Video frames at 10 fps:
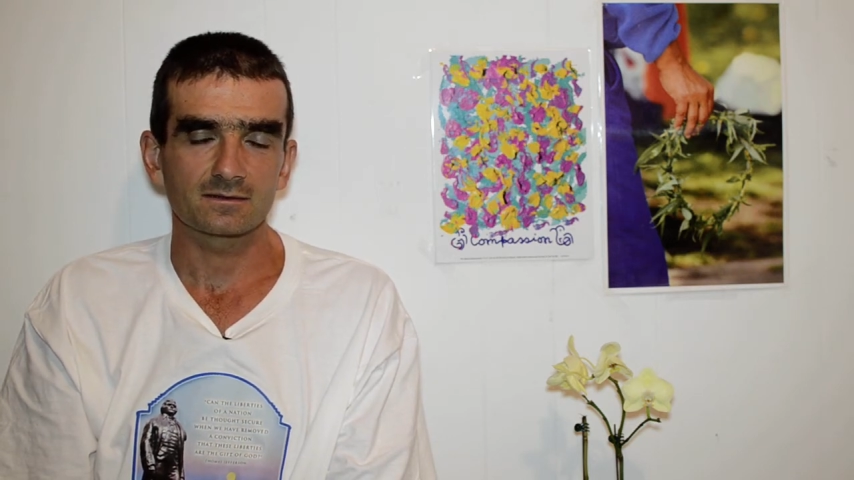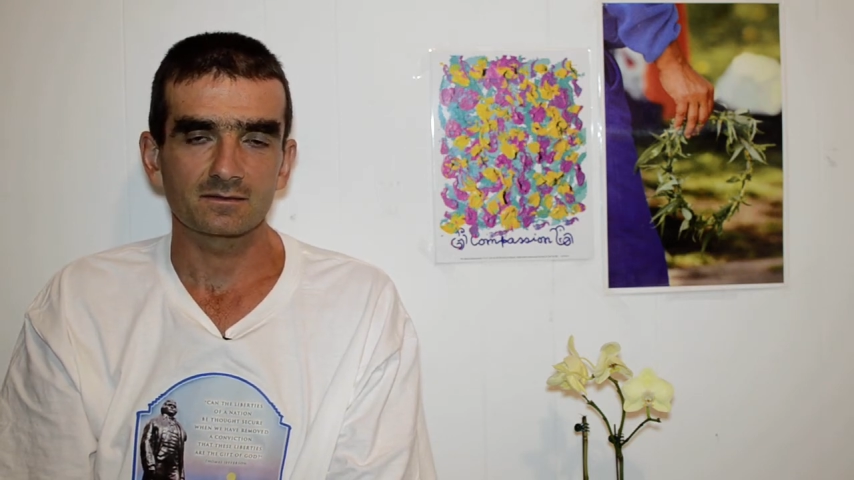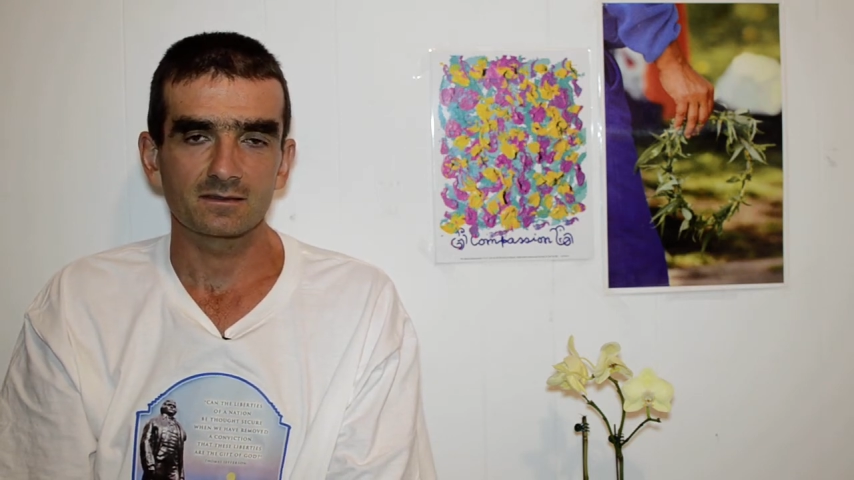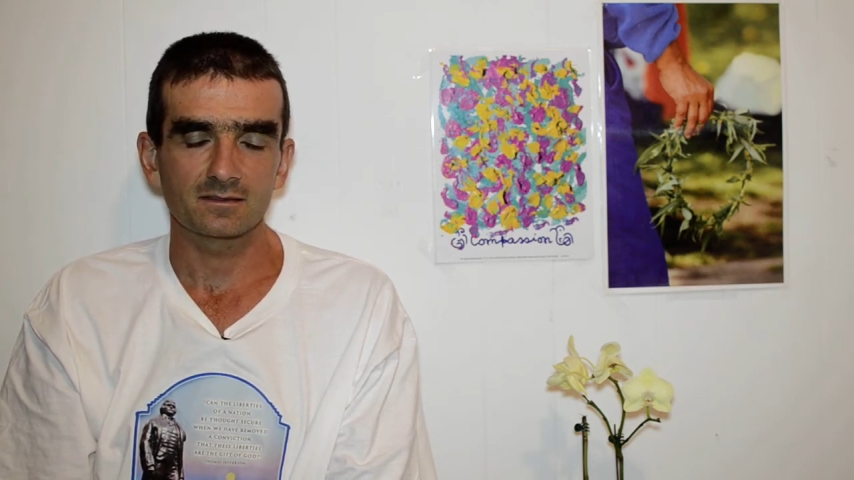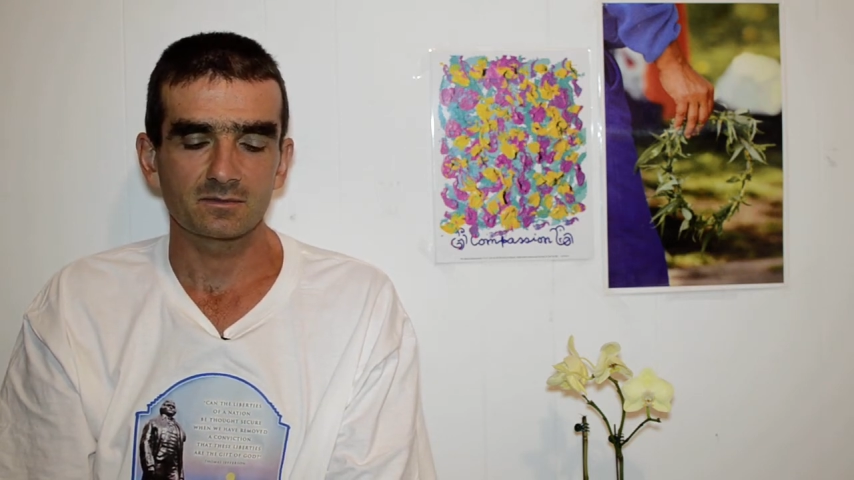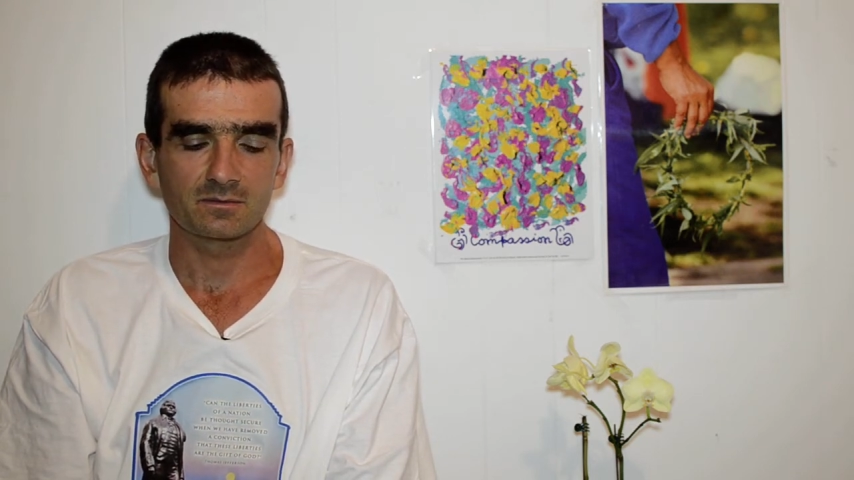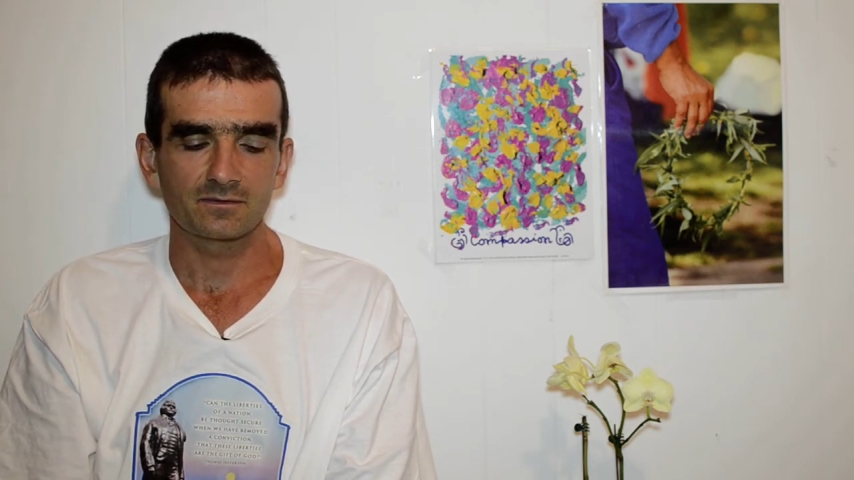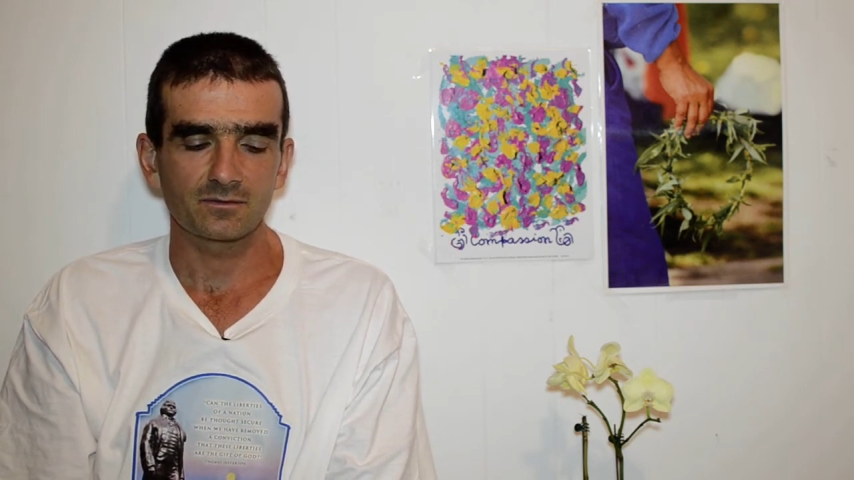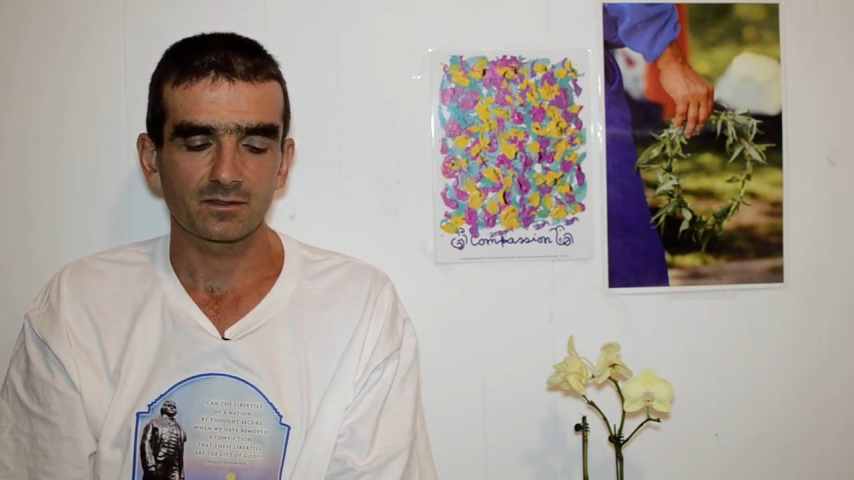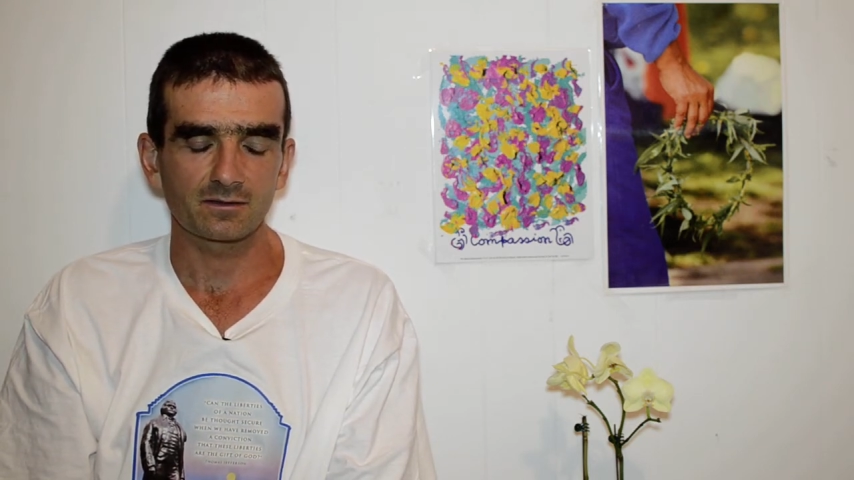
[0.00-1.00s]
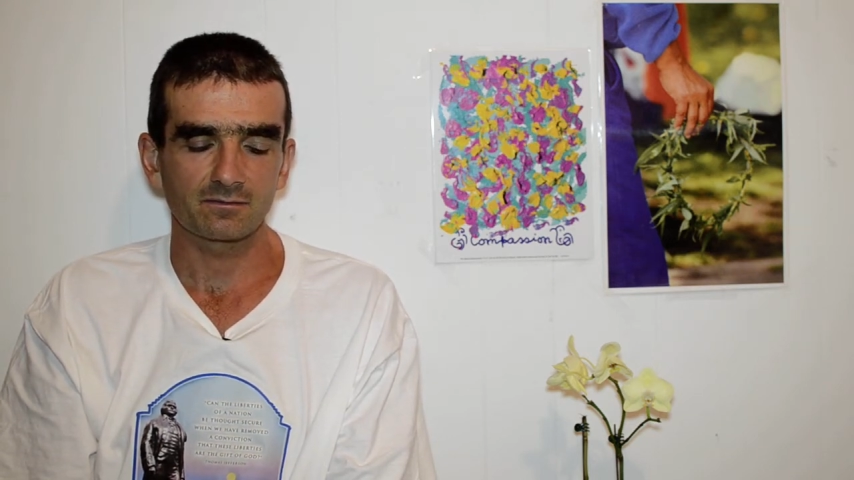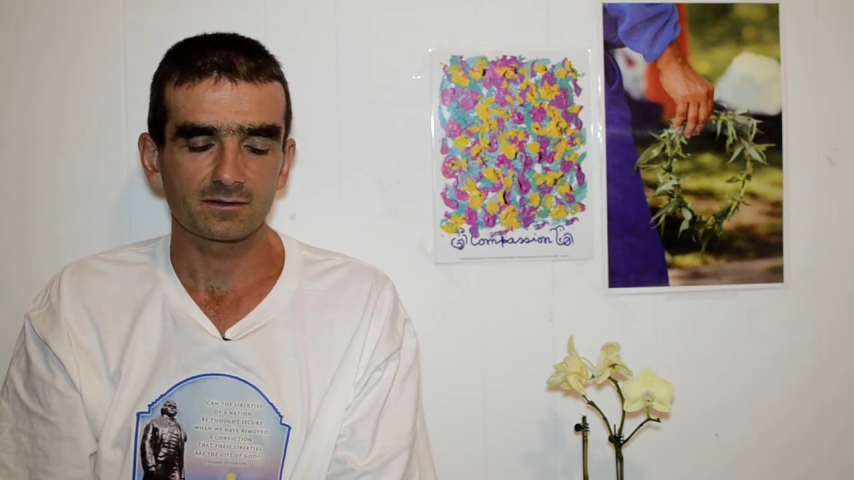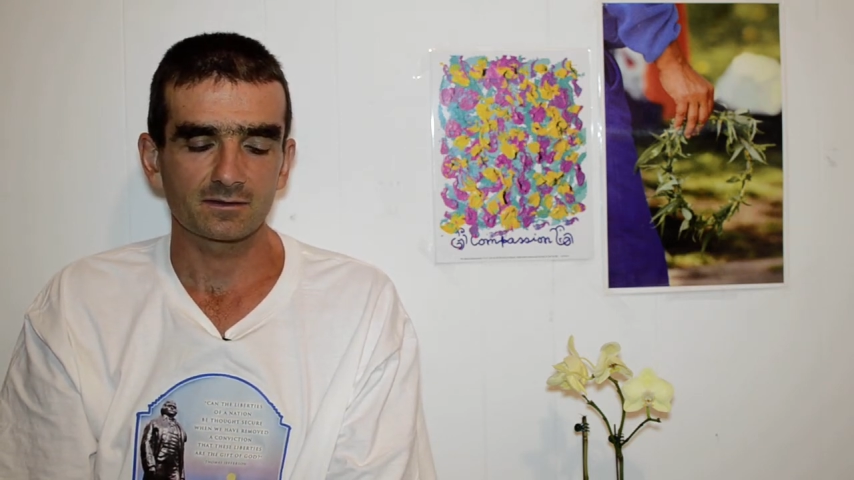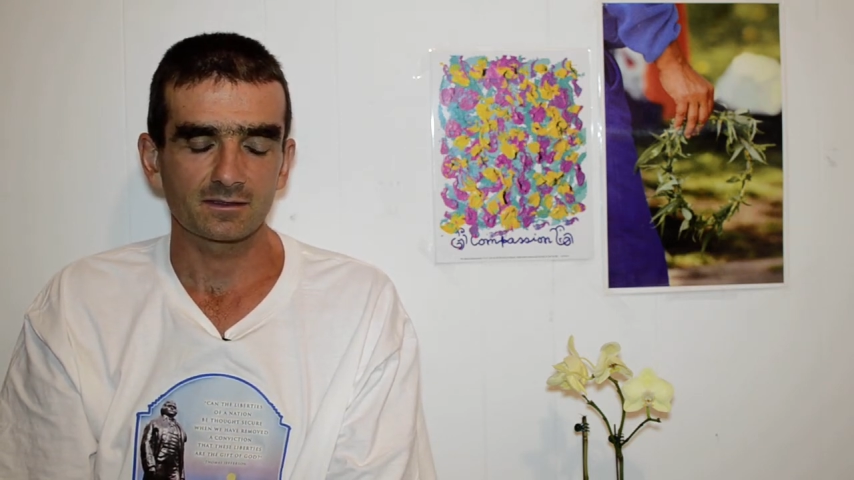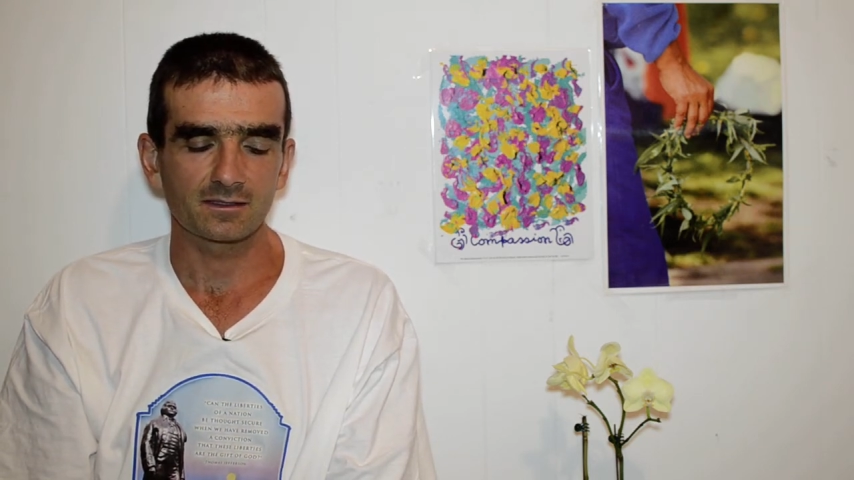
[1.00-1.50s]
a little bit before
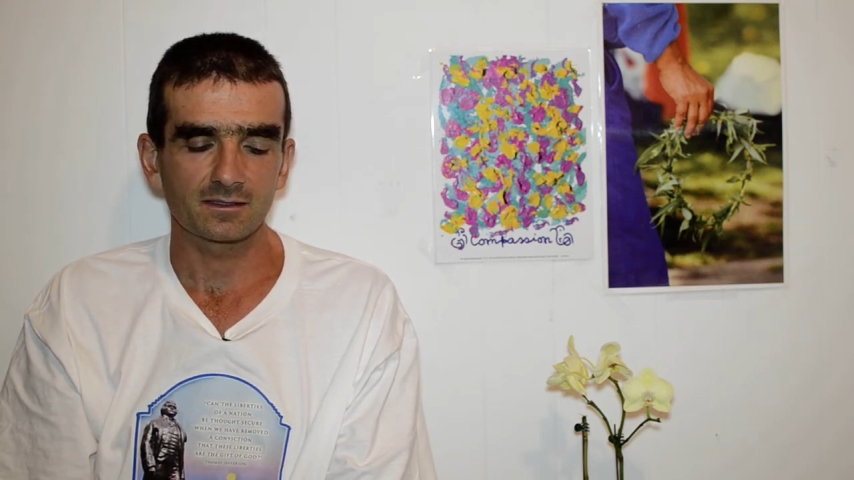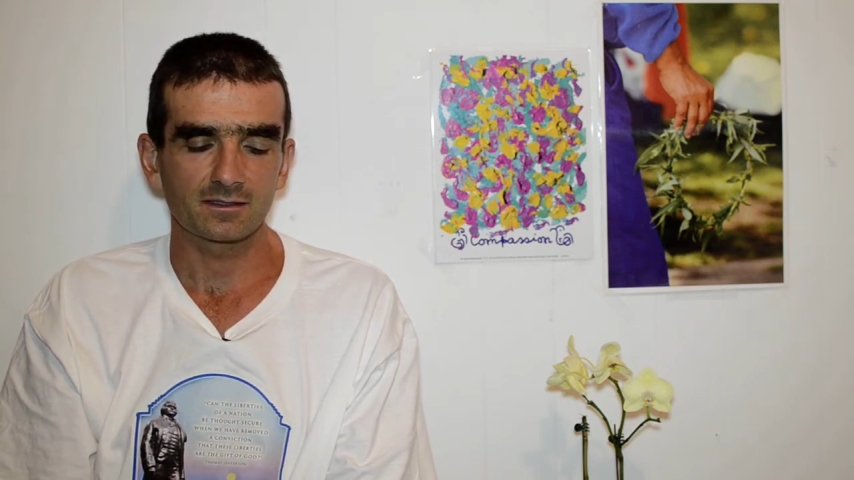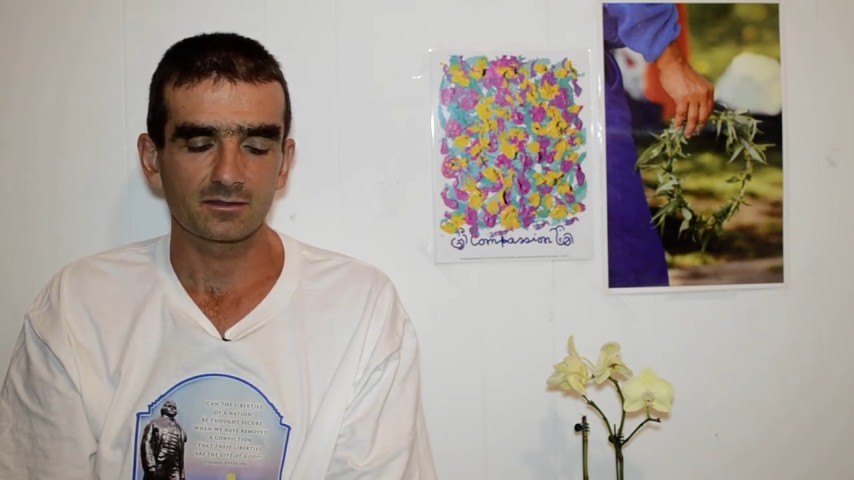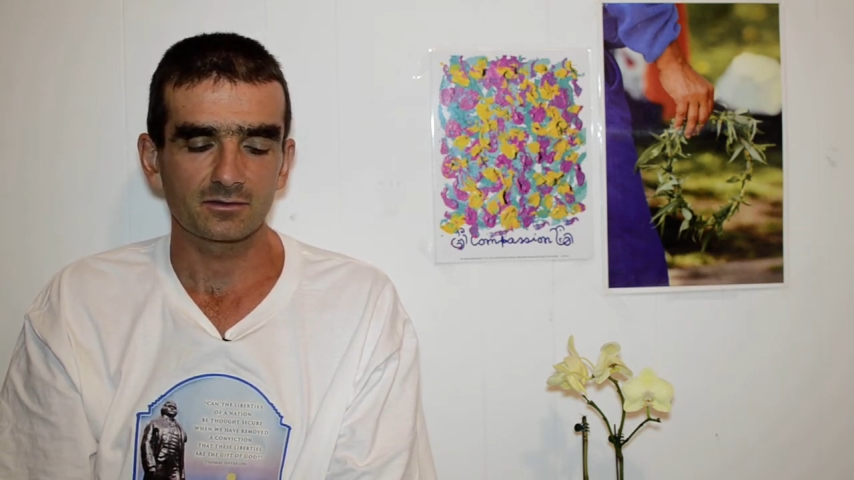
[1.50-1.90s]
11.